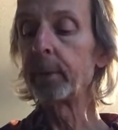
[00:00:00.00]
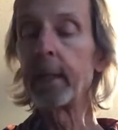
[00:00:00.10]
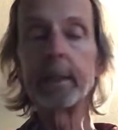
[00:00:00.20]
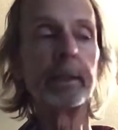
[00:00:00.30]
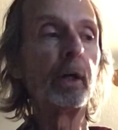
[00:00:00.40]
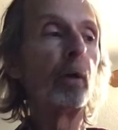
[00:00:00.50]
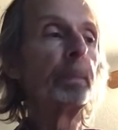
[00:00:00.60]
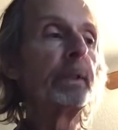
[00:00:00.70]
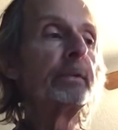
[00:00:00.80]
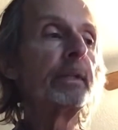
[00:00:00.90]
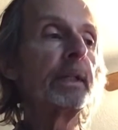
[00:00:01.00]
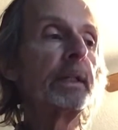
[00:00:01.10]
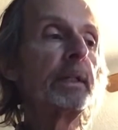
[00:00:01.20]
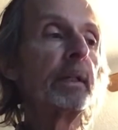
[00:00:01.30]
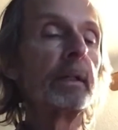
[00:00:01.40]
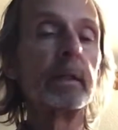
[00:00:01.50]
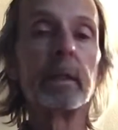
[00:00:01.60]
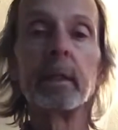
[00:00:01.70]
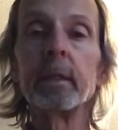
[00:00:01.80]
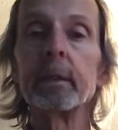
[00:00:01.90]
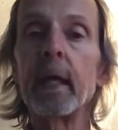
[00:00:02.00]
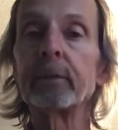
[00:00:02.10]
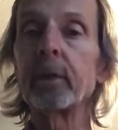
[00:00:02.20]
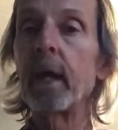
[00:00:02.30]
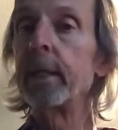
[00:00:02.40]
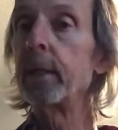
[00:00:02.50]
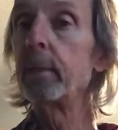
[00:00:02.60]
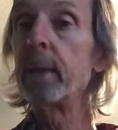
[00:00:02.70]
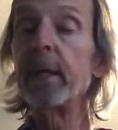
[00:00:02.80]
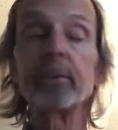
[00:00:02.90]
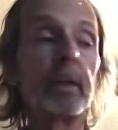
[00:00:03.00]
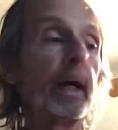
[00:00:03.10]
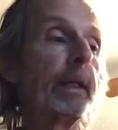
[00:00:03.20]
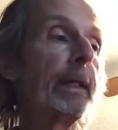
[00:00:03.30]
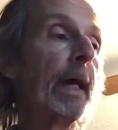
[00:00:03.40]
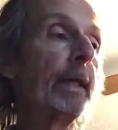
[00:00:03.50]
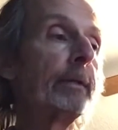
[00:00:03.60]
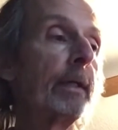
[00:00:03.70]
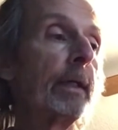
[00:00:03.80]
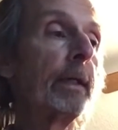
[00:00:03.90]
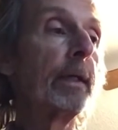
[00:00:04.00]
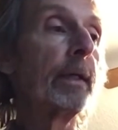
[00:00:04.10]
I'm playing the open D. That's kind of the bass line again.